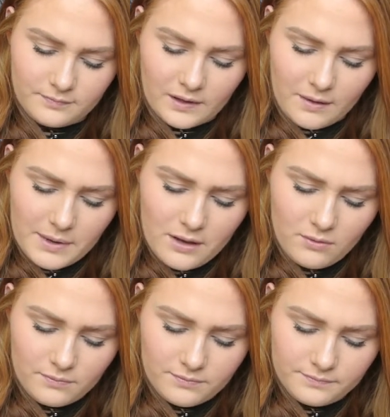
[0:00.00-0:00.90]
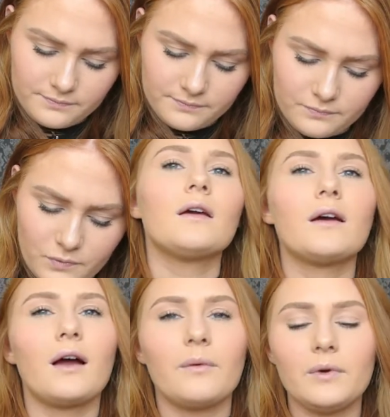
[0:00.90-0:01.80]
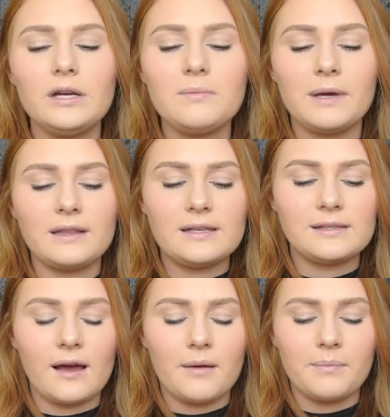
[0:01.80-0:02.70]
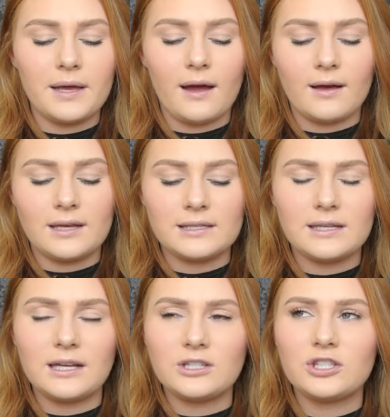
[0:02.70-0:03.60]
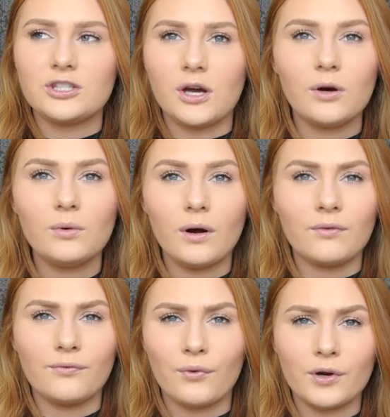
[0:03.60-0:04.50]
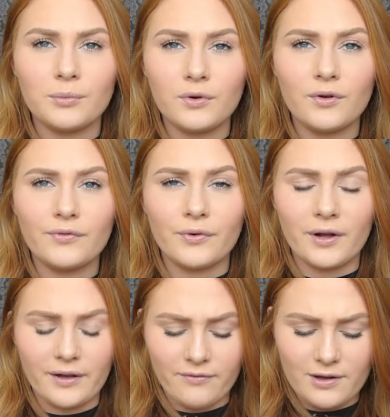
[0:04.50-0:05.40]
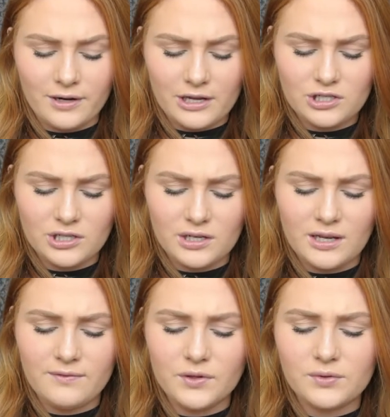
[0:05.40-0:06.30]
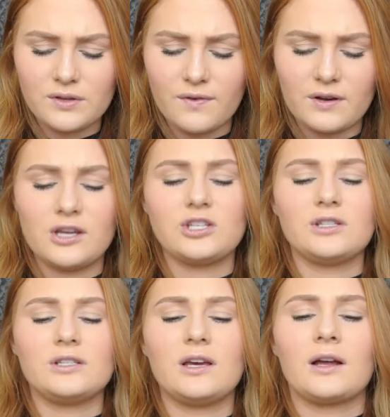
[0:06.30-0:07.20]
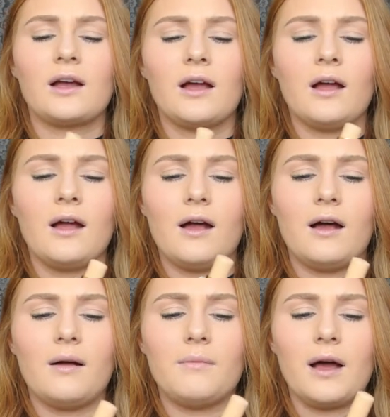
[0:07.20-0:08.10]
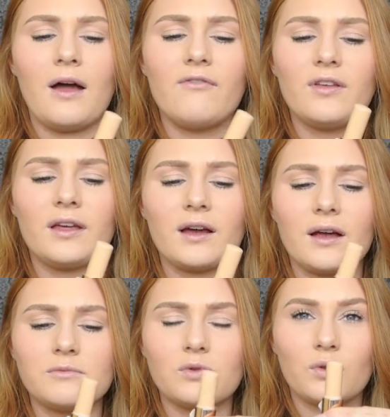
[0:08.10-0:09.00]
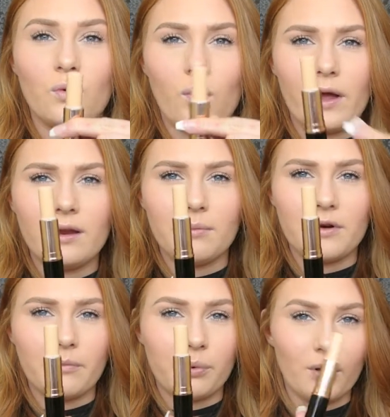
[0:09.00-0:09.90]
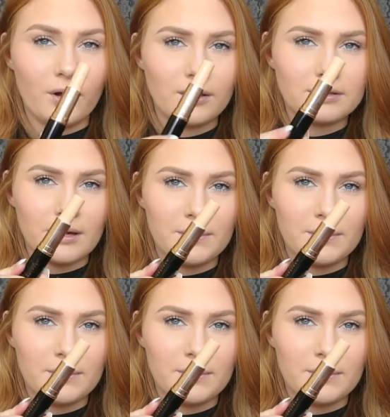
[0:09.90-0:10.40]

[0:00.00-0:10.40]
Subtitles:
Come out. I wanted to pick this up because it's so affordable for a foundation. Even though it's a foundation stick, I feel like it comes with quite a bit of product.